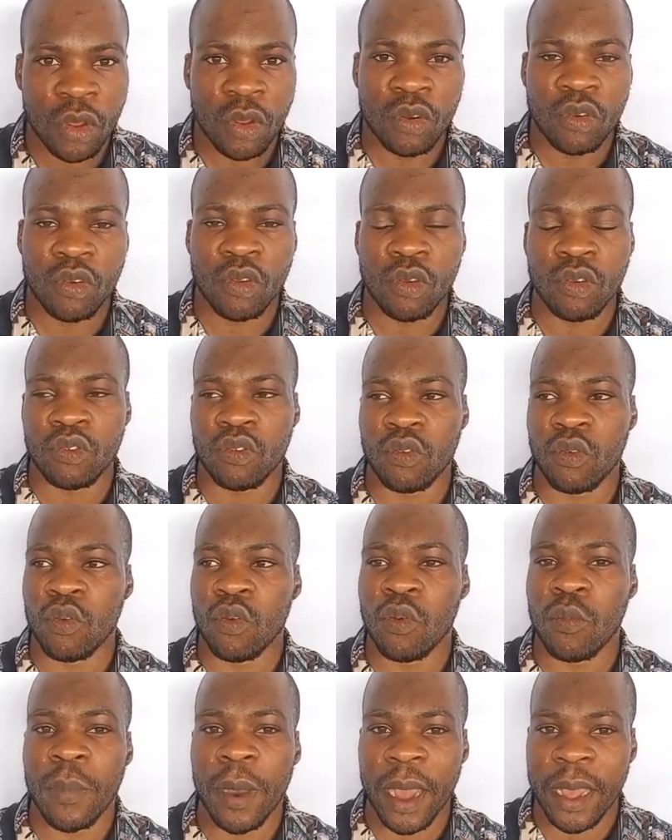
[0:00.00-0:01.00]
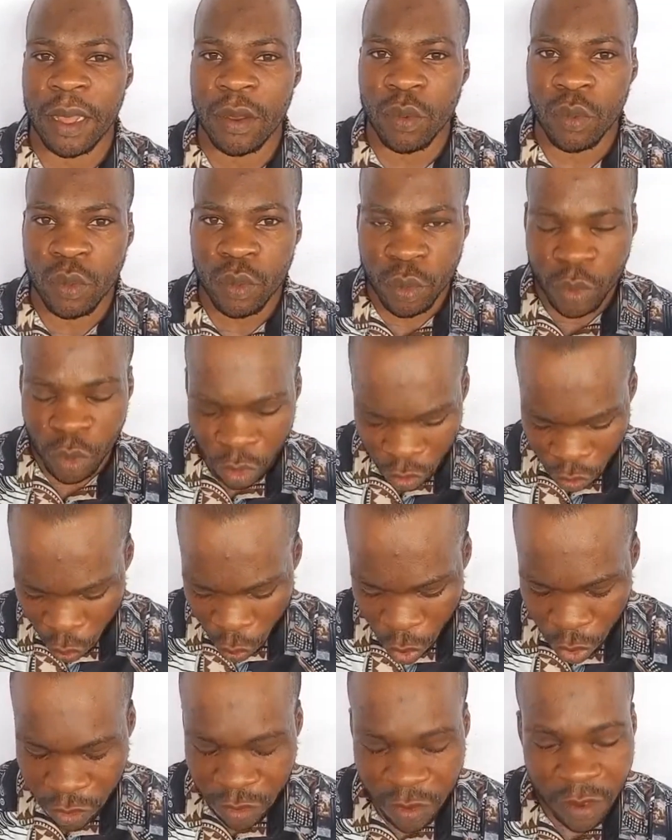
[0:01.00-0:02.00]
Those who buy
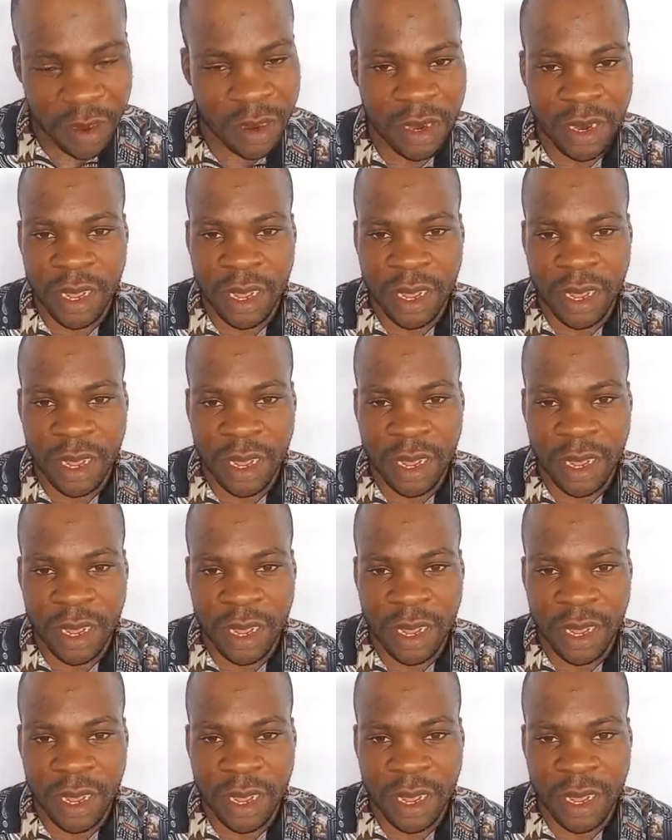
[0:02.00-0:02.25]
wristwatch,